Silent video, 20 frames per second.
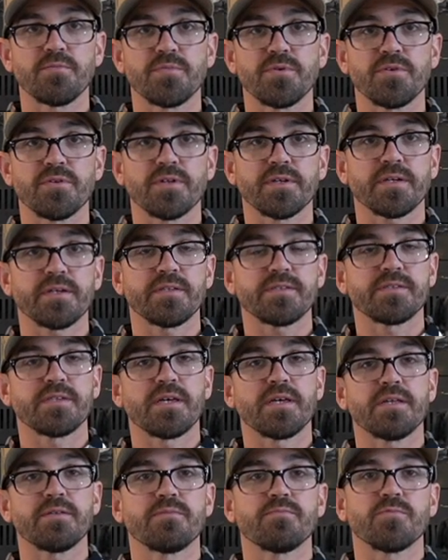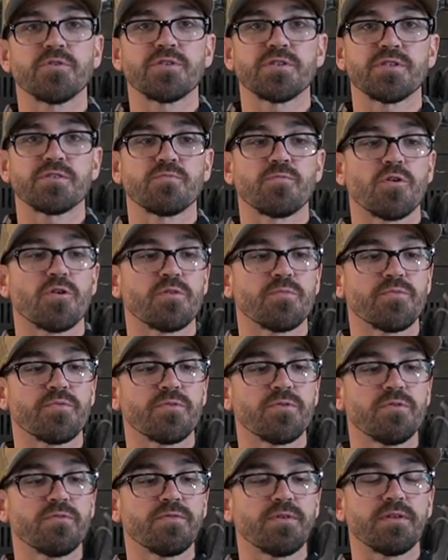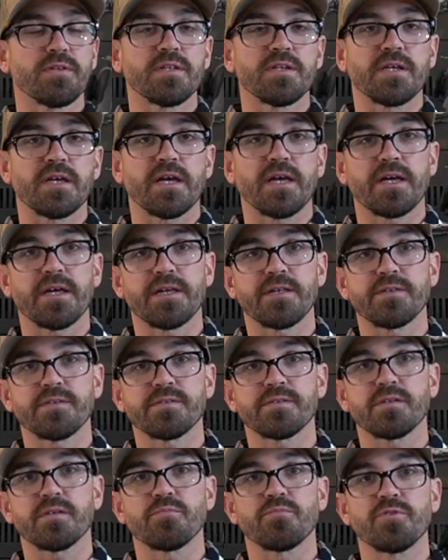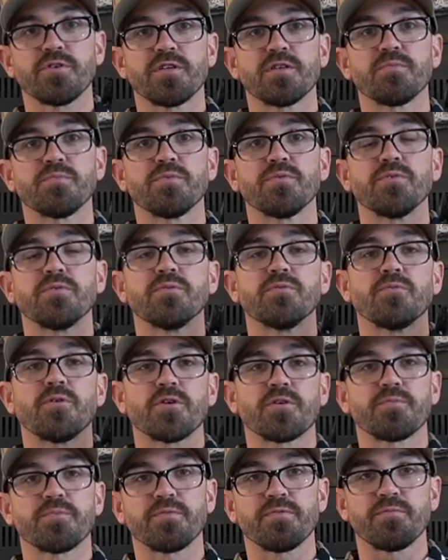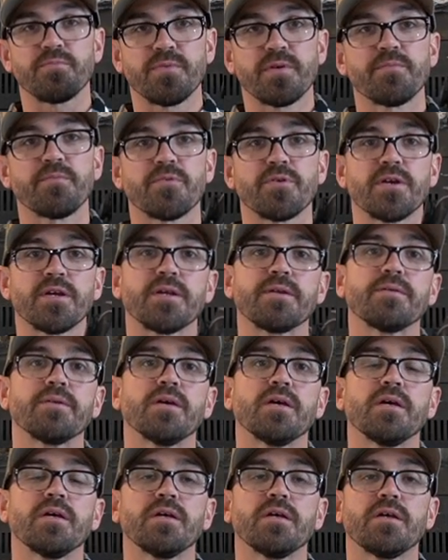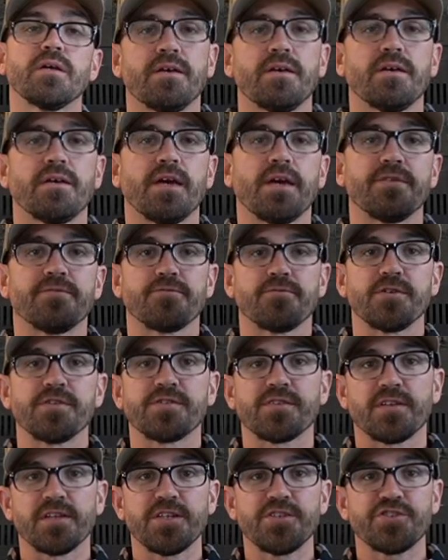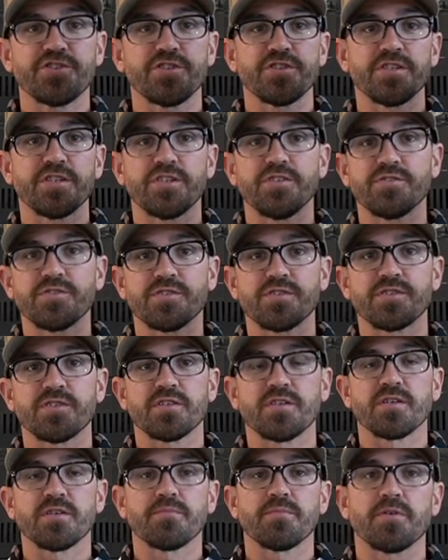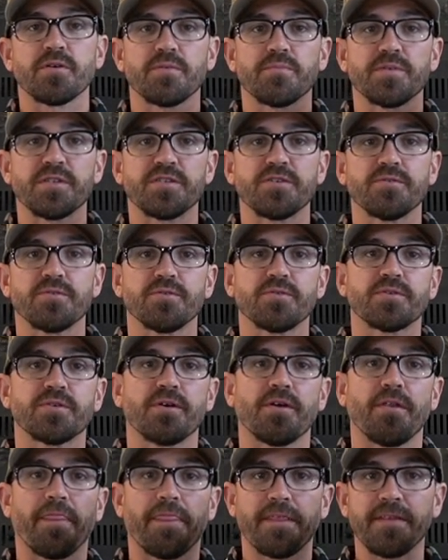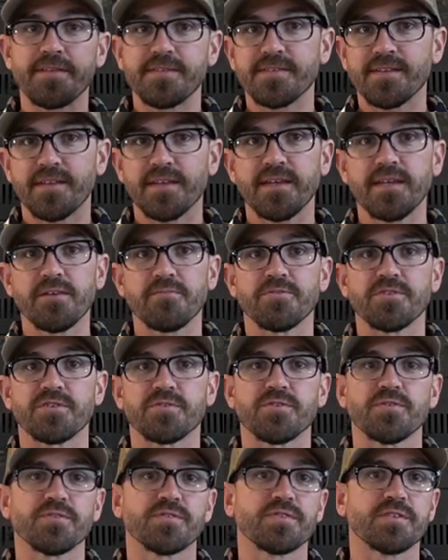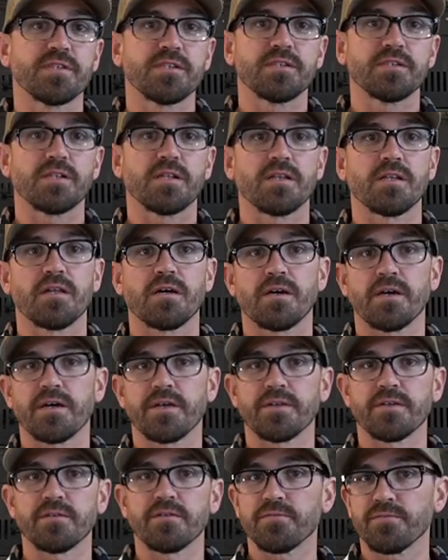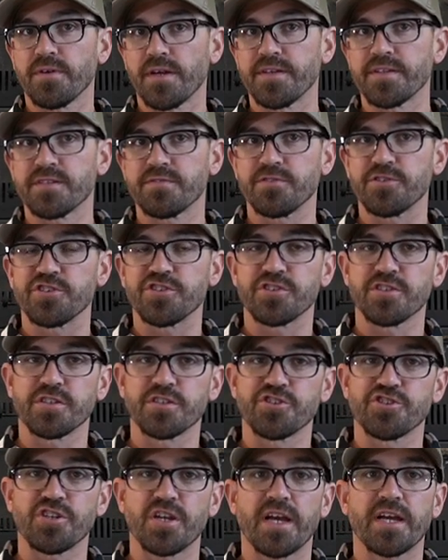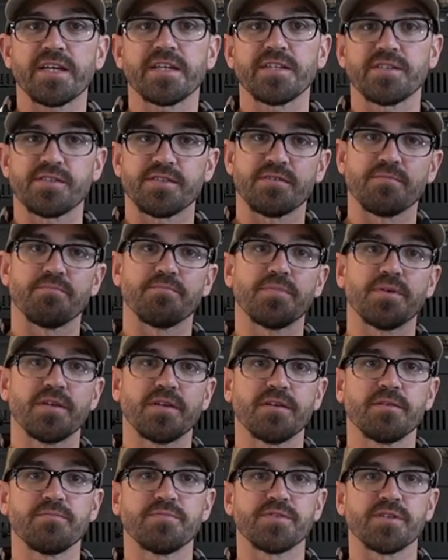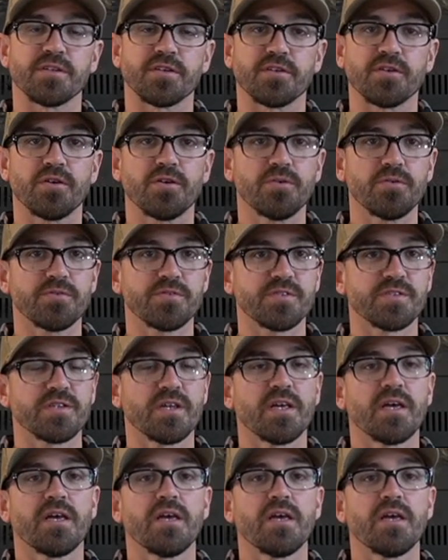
boot, like I said, which is waterproof, and then it has a breathable waterproof membrane. And for insulation, it uses a material called Thinsulate, which you'll see in a lot of ice fishing jackets and bibs and coats,